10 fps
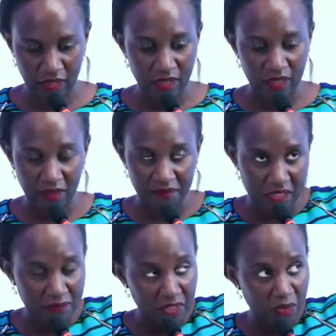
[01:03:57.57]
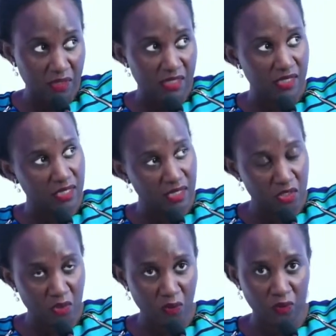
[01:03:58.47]
diversification is key.
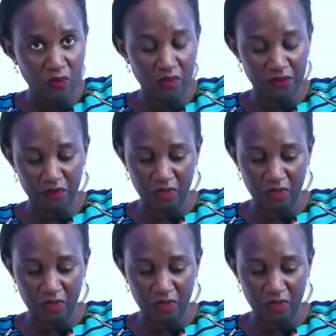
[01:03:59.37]
So if you